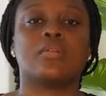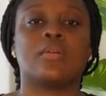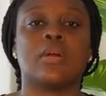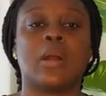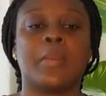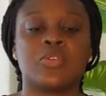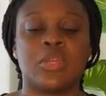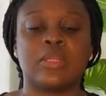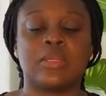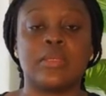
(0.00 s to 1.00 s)
actually
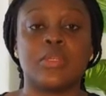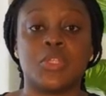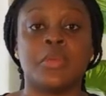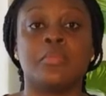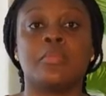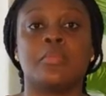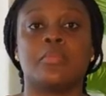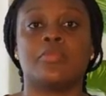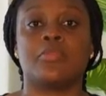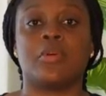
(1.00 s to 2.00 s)
attending the gym
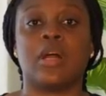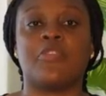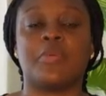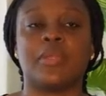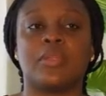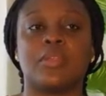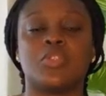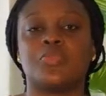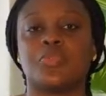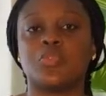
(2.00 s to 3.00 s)
I've been attending the gym
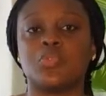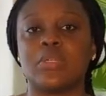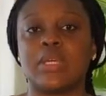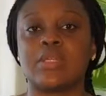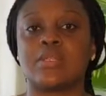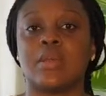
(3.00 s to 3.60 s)
for 2 days.